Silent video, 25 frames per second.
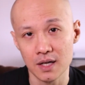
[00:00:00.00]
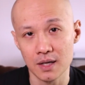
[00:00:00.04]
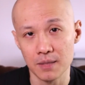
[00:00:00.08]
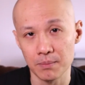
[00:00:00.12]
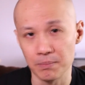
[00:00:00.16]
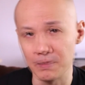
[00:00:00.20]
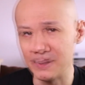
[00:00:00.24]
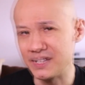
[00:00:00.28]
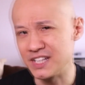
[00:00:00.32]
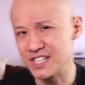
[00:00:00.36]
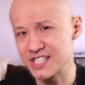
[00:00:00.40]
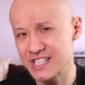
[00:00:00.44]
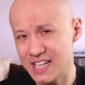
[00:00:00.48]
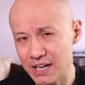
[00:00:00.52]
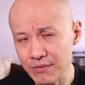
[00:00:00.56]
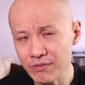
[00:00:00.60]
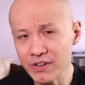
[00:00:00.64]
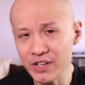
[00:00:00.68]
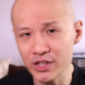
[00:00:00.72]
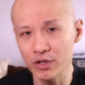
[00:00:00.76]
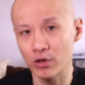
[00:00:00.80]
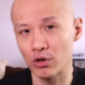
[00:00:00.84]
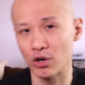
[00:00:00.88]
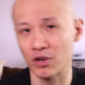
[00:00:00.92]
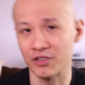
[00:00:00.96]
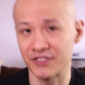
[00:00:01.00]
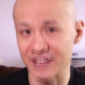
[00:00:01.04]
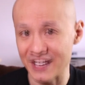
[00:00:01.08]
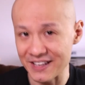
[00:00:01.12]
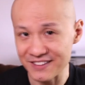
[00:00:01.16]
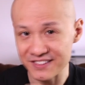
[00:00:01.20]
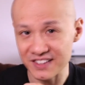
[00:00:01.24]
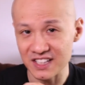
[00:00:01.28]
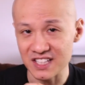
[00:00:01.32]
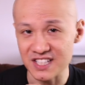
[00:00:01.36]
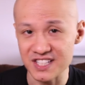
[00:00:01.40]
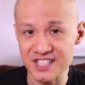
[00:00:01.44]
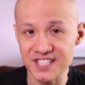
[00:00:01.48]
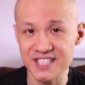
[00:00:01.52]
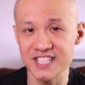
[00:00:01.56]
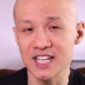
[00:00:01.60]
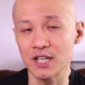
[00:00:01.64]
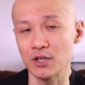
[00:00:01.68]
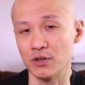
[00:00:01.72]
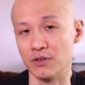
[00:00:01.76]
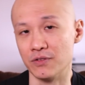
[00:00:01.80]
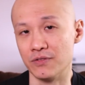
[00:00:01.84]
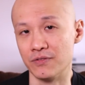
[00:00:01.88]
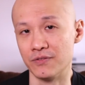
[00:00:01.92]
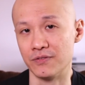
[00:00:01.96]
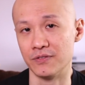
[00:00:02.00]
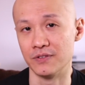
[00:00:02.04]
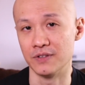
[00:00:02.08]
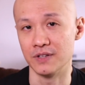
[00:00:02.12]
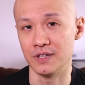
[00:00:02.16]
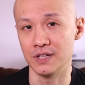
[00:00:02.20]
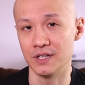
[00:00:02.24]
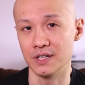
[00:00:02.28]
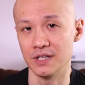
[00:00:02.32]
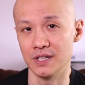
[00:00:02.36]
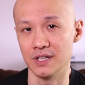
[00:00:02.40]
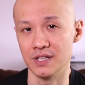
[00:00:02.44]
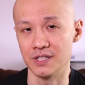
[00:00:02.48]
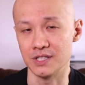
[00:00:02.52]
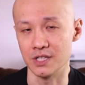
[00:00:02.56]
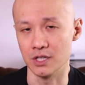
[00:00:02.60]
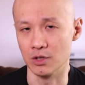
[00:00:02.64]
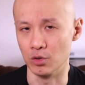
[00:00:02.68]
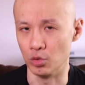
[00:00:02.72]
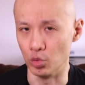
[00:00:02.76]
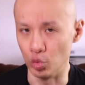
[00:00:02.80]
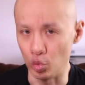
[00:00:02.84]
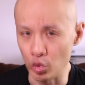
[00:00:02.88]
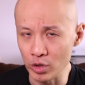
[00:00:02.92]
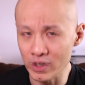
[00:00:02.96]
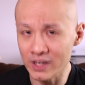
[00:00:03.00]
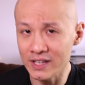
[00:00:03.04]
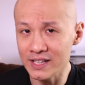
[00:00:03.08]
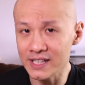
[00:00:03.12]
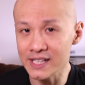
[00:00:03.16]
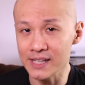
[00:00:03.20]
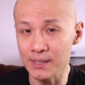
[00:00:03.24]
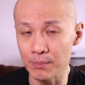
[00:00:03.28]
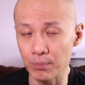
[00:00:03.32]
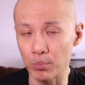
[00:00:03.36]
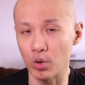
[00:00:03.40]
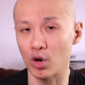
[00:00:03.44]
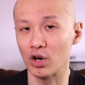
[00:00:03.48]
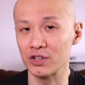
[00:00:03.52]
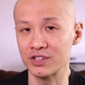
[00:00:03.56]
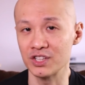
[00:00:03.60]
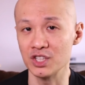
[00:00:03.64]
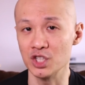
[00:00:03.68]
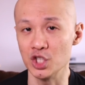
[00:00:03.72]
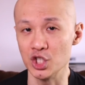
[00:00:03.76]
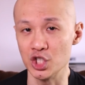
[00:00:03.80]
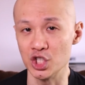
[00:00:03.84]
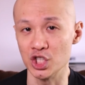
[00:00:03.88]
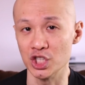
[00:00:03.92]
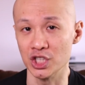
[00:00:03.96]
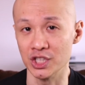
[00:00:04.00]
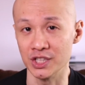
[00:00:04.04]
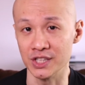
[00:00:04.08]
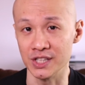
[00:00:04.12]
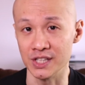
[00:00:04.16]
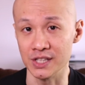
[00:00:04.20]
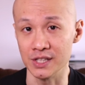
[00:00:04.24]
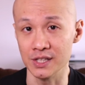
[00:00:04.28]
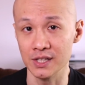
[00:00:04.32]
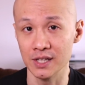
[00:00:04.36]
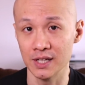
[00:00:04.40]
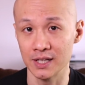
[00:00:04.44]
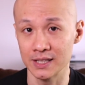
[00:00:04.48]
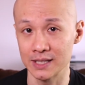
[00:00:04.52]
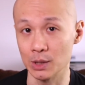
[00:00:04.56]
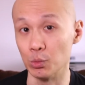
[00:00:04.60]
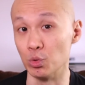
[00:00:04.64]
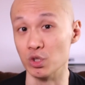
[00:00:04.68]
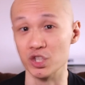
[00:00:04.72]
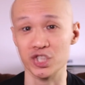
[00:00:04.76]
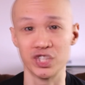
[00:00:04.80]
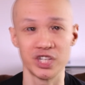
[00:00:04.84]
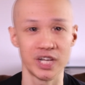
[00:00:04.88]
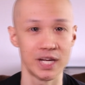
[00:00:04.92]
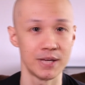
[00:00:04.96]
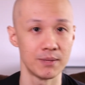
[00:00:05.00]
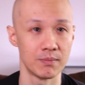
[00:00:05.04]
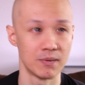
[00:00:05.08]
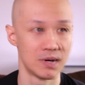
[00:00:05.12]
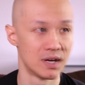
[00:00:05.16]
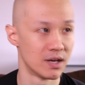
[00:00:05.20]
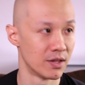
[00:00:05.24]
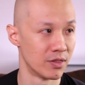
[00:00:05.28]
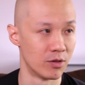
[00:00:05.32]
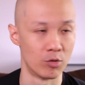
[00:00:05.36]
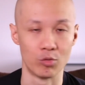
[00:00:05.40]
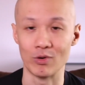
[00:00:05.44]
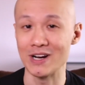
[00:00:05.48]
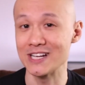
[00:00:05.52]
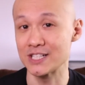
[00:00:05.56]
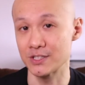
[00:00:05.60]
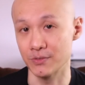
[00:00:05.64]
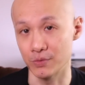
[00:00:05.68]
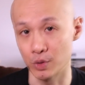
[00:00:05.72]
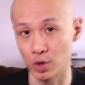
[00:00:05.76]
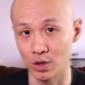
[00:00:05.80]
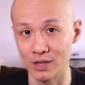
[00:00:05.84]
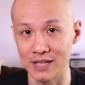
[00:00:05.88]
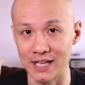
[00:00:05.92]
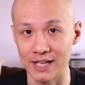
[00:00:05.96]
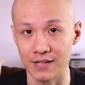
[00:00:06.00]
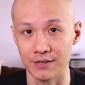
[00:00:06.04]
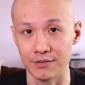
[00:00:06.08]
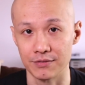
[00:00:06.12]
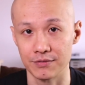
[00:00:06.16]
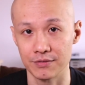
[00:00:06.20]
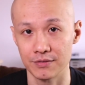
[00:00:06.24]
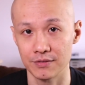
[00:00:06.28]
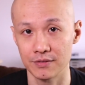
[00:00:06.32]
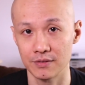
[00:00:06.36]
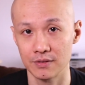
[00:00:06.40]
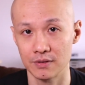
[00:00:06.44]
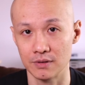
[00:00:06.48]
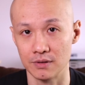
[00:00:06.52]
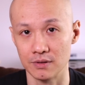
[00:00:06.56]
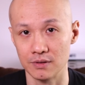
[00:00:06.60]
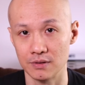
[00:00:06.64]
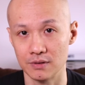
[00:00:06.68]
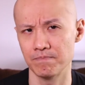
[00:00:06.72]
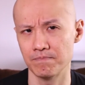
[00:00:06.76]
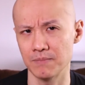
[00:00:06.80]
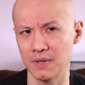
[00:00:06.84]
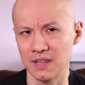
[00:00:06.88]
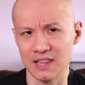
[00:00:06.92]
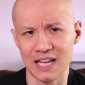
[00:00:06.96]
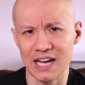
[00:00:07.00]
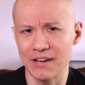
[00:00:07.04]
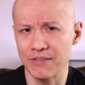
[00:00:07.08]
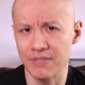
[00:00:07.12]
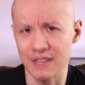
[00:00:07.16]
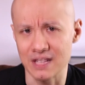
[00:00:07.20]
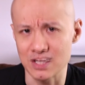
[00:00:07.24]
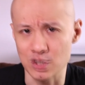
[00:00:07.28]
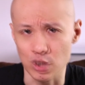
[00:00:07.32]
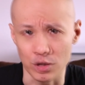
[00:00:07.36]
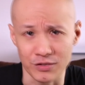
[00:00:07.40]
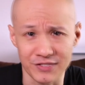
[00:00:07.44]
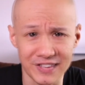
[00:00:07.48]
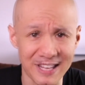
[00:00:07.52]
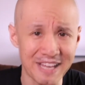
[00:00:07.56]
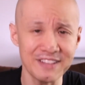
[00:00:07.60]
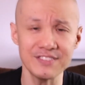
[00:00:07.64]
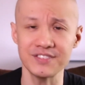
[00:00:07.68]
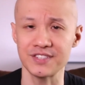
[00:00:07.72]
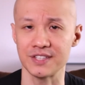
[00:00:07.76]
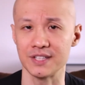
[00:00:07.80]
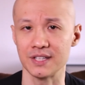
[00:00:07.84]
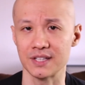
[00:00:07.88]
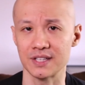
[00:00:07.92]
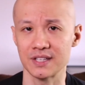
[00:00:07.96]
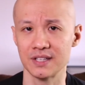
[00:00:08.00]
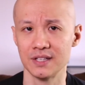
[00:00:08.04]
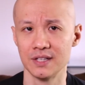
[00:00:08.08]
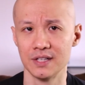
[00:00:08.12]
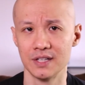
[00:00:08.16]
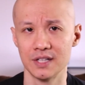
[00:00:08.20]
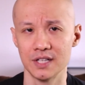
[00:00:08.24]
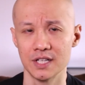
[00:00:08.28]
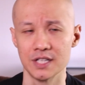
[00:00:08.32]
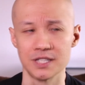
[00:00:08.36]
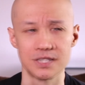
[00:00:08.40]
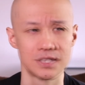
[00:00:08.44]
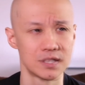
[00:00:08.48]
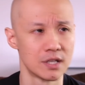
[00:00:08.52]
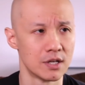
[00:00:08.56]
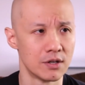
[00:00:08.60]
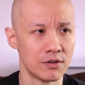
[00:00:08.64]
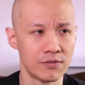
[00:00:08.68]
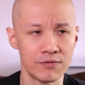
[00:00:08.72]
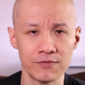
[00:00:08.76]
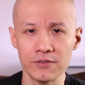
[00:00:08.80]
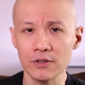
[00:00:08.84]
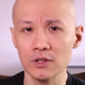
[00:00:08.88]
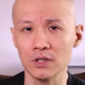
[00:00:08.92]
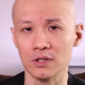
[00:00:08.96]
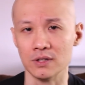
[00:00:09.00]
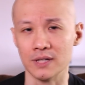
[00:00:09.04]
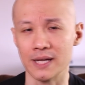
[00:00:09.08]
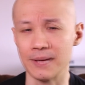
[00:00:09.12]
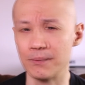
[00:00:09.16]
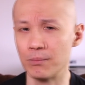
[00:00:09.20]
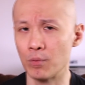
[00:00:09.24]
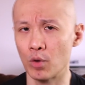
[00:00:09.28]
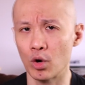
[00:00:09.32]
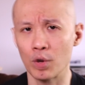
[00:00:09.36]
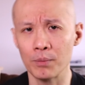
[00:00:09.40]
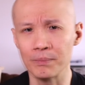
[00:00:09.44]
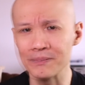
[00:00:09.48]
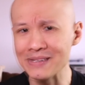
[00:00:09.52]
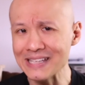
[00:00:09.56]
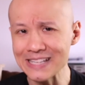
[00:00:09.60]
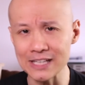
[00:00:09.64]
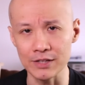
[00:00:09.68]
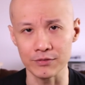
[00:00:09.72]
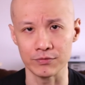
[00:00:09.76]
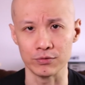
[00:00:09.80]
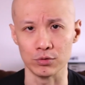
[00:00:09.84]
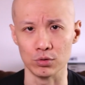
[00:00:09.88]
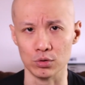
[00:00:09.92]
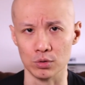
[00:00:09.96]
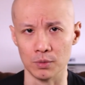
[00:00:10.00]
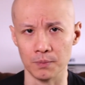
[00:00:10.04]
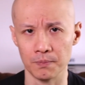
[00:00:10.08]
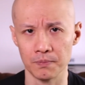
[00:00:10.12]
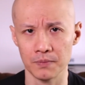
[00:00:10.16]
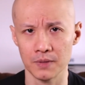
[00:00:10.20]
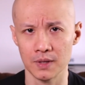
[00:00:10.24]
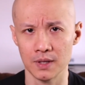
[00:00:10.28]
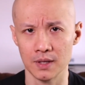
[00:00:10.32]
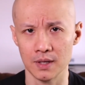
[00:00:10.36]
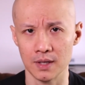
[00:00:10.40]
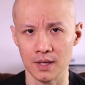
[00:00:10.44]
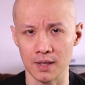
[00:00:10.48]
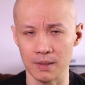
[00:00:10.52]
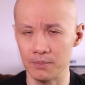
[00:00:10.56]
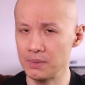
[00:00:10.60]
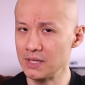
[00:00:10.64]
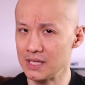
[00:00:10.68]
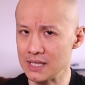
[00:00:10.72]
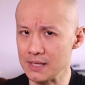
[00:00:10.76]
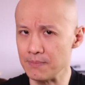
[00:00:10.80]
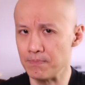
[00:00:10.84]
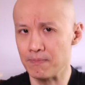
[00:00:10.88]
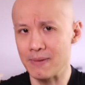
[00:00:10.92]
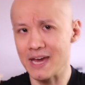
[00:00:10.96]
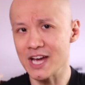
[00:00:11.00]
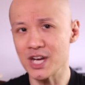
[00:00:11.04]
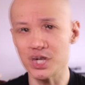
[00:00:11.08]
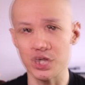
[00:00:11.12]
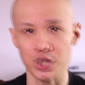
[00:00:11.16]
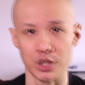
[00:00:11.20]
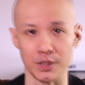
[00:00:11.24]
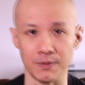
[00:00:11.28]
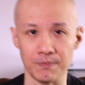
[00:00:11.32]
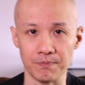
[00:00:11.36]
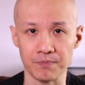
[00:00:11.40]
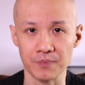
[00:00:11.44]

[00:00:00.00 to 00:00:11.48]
But discovering your authentic self is a really important journey that will shape the rest of your life. A life that's authentic is fuller and more meaningful. I mean, imagine